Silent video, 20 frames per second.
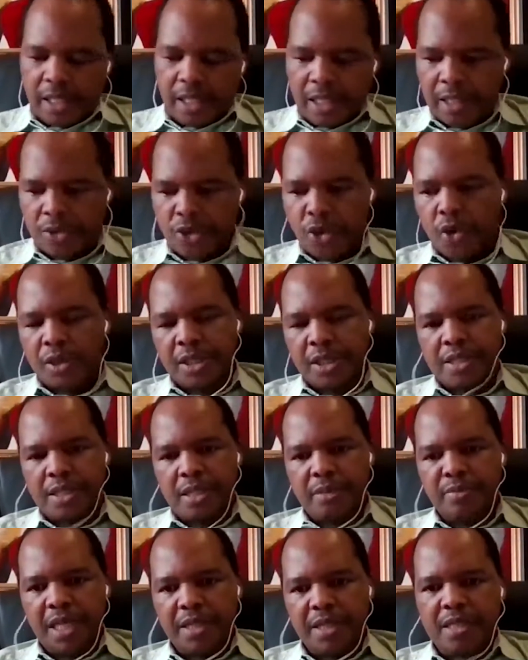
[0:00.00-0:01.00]
Tourism
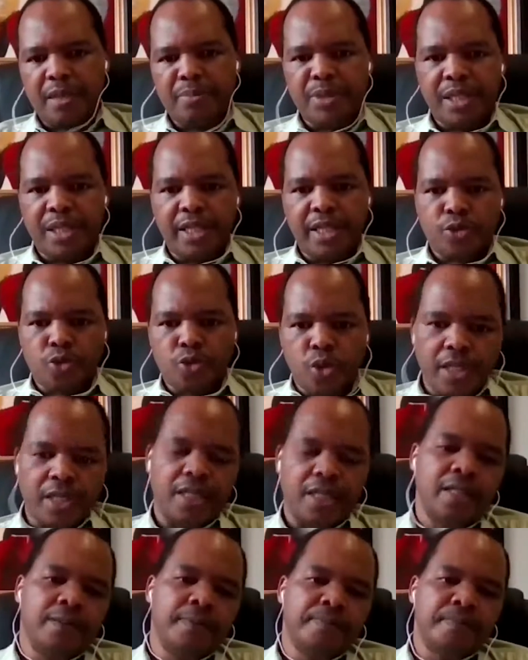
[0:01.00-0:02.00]
SME Network.
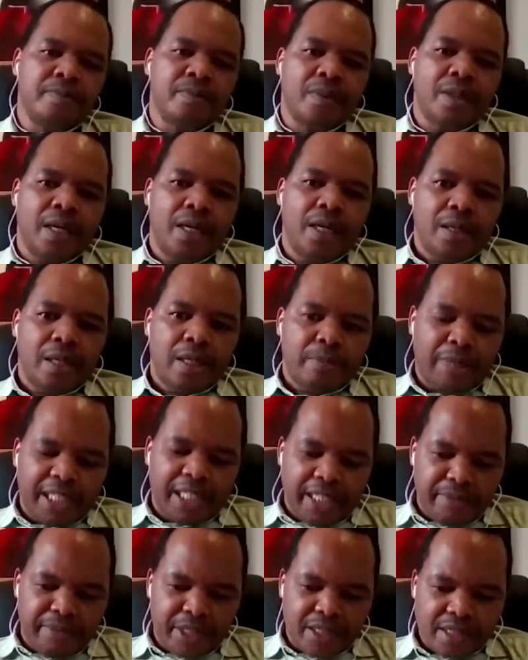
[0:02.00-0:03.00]
My
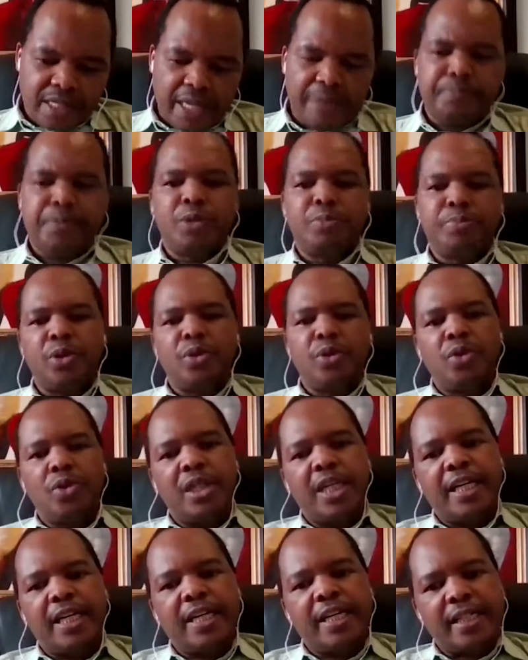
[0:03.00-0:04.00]
name is Septi
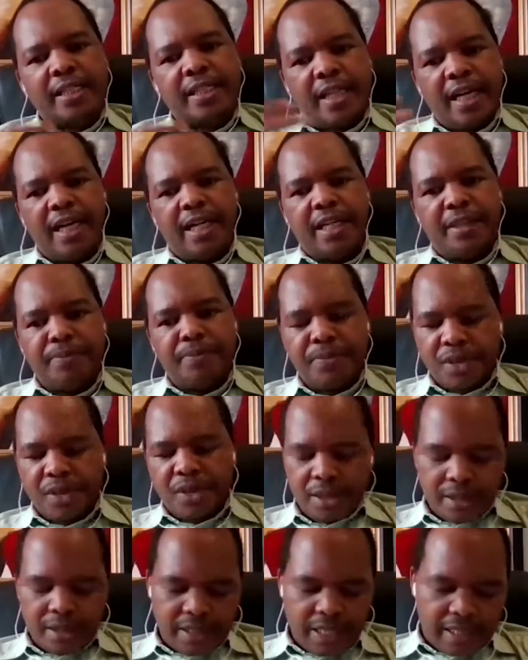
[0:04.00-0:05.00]
Pugula, and I am
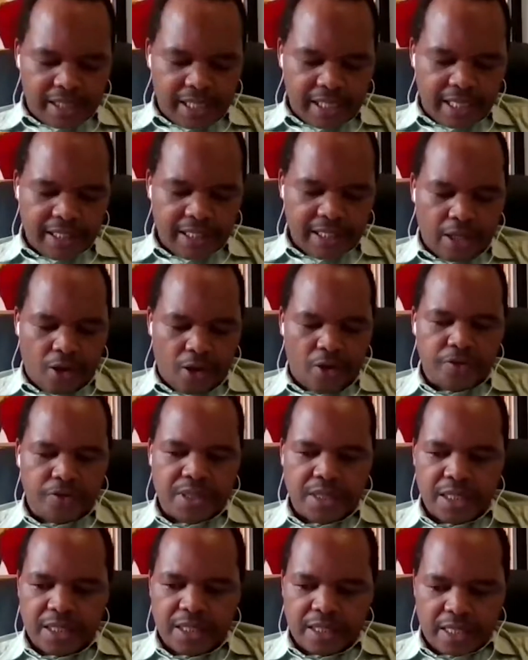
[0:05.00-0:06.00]
the director of
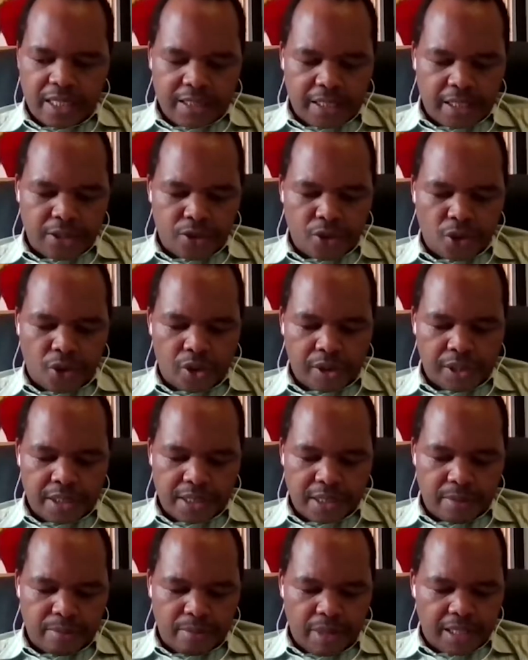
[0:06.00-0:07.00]
CZA
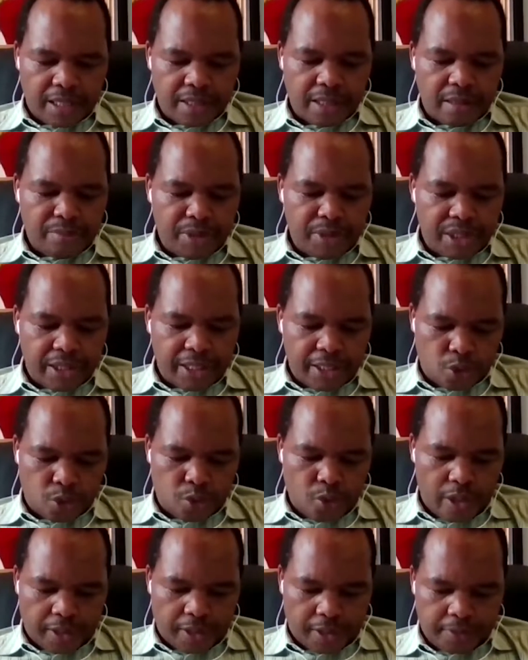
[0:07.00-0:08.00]
Tourism SME
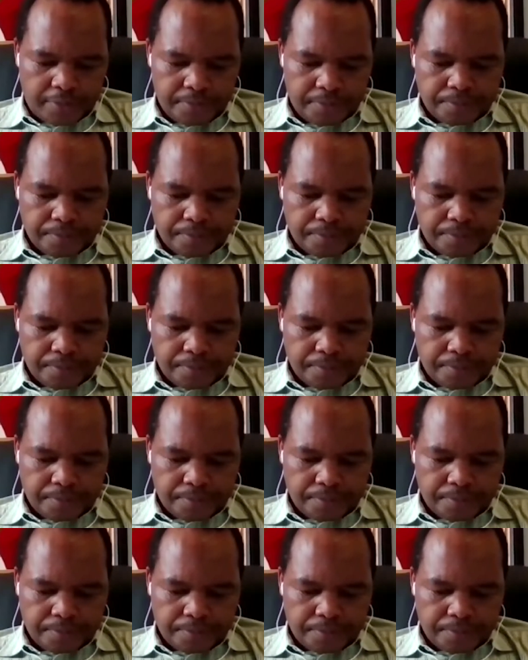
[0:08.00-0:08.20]
Network.